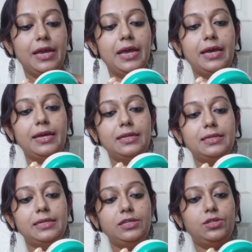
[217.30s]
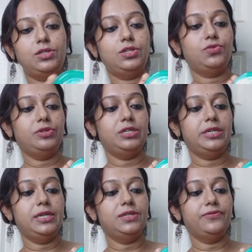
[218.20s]
and it
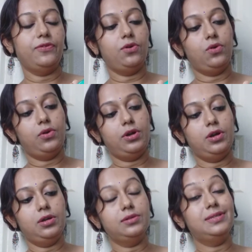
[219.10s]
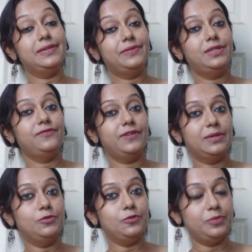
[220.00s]
retails for 75
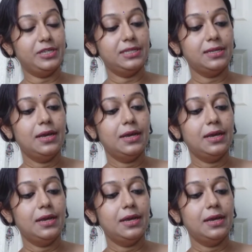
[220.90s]
rupees.